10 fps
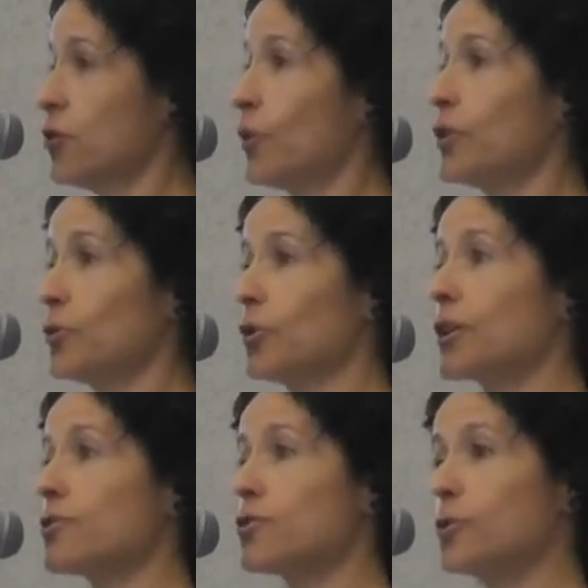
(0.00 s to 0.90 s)
when you
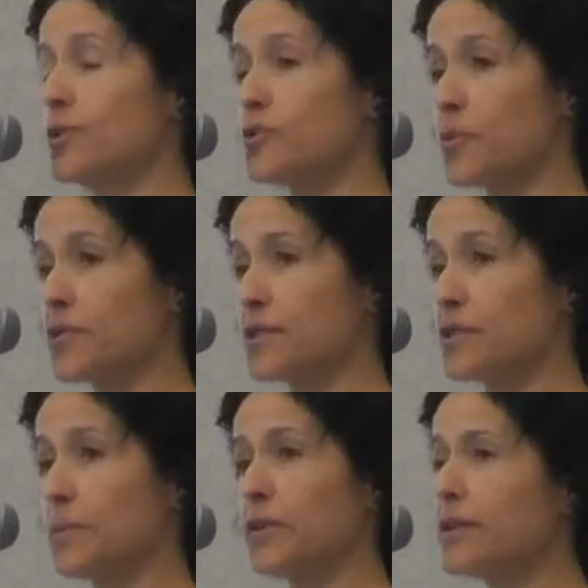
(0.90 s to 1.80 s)
look at students with
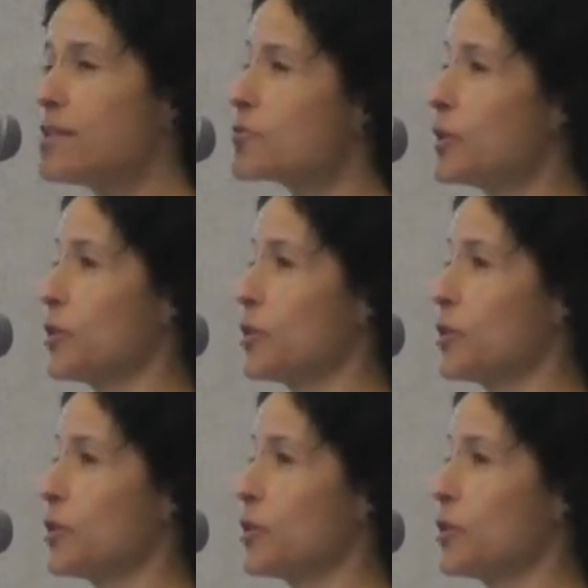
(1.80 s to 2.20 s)
disabilities,